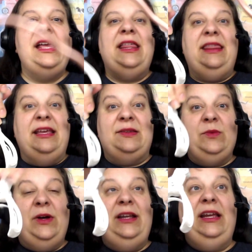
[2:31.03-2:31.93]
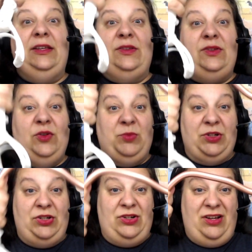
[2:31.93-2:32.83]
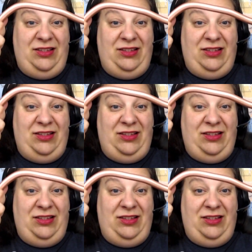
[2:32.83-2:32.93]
This one is super strong.